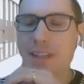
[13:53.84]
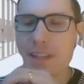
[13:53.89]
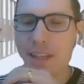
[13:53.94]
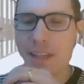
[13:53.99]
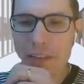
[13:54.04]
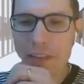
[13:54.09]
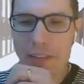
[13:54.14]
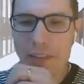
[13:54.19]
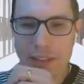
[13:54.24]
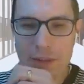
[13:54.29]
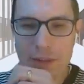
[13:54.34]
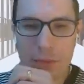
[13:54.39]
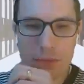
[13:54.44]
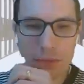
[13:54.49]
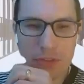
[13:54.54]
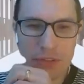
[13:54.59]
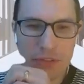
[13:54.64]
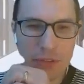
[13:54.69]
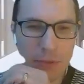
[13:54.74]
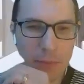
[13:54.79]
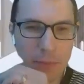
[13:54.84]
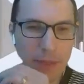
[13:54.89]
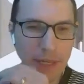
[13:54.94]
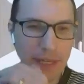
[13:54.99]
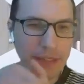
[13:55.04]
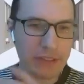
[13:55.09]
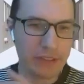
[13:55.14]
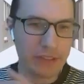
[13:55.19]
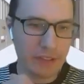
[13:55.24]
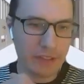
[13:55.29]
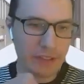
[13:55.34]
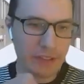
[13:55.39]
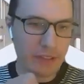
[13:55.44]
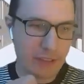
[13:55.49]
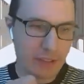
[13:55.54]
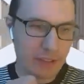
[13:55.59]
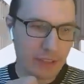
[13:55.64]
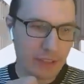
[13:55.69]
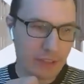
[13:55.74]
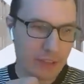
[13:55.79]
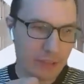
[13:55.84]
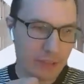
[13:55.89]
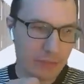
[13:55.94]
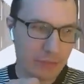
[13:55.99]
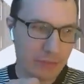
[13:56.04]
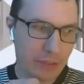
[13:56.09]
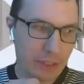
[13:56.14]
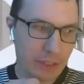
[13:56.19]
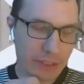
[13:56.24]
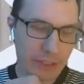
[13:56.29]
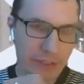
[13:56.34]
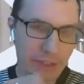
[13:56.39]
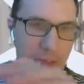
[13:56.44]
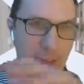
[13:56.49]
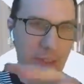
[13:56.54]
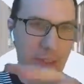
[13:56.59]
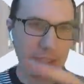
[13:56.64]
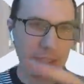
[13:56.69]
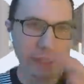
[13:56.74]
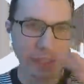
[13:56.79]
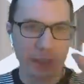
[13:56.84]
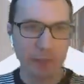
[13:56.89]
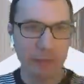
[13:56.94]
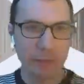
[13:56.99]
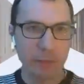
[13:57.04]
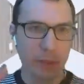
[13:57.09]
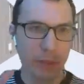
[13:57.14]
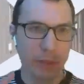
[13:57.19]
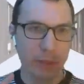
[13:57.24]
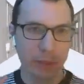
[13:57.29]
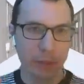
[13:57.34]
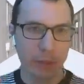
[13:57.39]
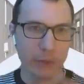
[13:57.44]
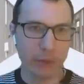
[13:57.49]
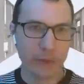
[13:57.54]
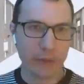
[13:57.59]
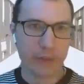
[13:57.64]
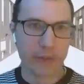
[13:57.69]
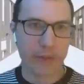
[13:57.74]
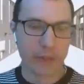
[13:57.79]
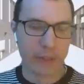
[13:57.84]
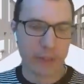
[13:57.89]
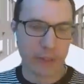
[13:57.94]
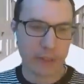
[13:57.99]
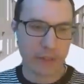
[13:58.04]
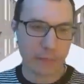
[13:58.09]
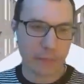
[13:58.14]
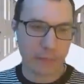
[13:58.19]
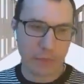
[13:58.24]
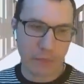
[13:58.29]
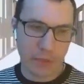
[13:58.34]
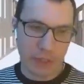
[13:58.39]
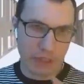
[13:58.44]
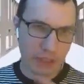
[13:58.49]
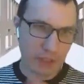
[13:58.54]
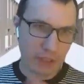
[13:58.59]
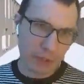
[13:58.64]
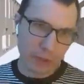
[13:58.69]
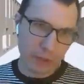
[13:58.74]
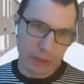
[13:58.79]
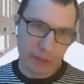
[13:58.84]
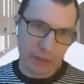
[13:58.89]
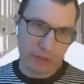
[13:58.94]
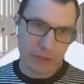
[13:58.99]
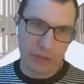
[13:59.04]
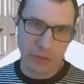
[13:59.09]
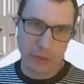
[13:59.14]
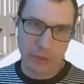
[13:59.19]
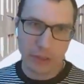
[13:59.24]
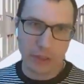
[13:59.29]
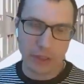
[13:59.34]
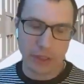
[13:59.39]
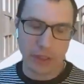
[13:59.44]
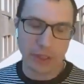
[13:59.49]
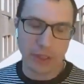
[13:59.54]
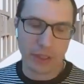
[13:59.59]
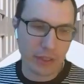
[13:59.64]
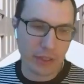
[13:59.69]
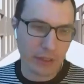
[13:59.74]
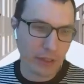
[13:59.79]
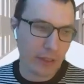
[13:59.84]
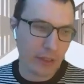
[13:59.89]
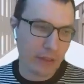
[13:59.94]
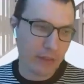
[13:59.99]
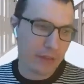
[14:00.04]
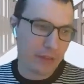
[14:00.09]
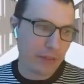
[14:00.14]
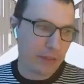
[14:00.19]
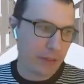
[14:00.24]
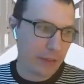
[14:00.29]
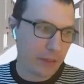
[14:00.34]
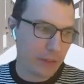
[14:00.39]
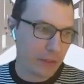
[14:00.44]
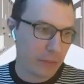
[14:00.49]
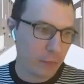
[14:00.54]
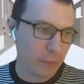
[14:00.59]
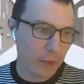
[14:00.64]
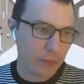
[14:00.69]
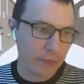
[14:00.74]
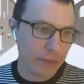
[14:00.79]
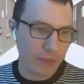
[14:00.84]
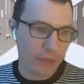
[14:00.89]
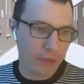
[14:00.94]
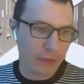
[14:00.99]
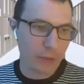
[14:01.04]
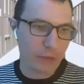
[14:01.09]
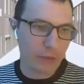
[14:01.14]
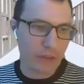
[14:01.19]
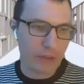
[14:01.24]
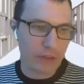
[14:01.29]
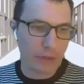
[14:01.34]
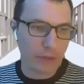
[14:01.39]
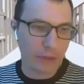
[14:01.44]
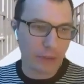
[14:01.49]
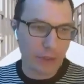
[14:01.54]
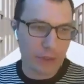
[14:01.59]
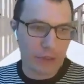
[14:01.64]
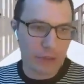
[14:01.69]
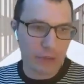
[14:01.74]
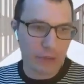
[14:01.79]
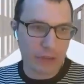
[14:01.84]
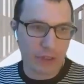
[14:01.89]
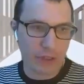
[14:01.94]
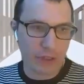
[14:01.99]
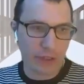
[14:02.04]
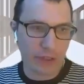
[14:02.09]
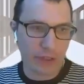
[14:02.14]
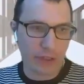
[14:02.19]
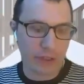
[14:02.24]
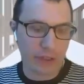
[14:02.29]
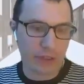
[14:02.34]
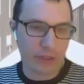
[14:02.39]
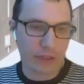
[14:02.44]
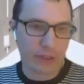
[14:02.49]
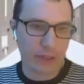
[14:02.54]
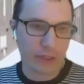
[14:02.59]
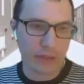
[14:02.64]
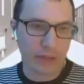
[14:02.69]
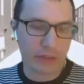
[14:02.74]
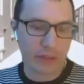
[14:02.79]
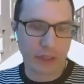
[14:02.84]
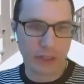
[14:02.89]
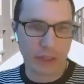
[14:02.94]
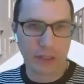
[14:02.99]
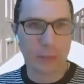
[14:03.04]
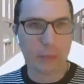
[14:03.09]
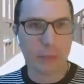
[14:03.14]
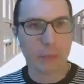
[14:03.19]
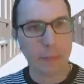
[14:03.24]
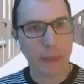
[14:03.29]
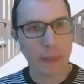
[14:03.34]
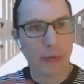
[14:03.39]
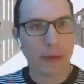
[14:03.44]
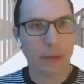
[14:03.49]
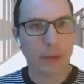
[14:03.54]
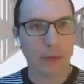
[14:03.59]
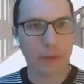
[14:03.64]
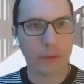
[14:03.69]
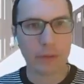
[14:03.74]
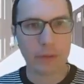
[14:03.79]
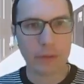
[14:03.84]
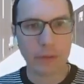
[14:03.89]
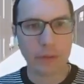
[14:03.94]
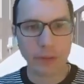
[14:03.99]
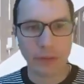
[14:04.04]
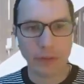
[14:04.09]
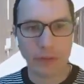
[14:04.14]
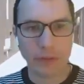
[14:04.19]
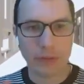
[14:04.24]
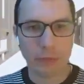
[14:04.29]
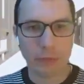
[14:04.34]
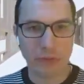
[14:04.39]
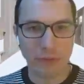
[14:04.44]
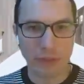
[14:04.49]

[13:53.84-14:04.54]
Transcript: I think I would just go back to the kind of link you're making, though, with machine learning to it. And I think that one thing that's particularly interesting that has kind of come about in terms of